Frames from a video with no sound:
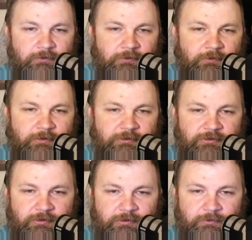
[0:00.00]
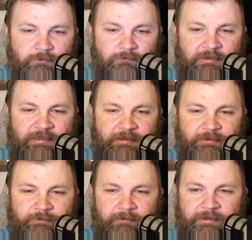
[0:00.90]
There's a rare,
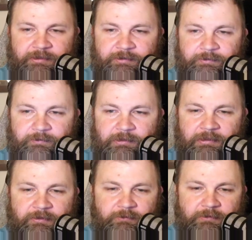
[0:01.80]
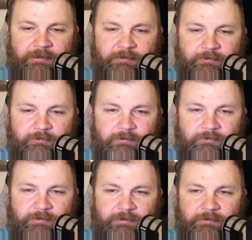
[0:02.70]
and a rare. All
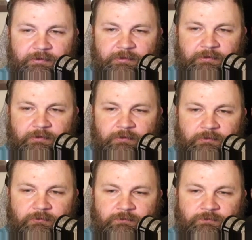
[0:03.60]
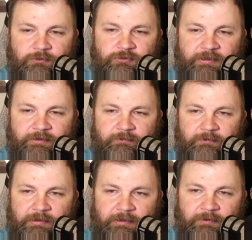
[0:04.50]
right. Ooh, Void Dragon.
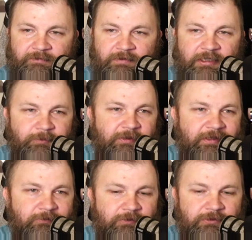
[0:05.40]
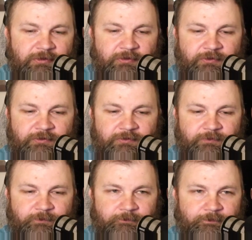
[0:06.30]
I don't have a copy of that one. Nice.
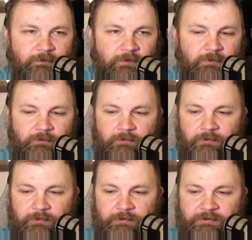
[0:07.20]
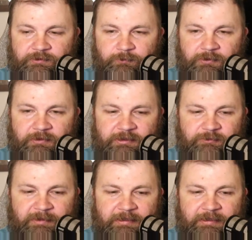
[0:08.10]
Let's open the next pack.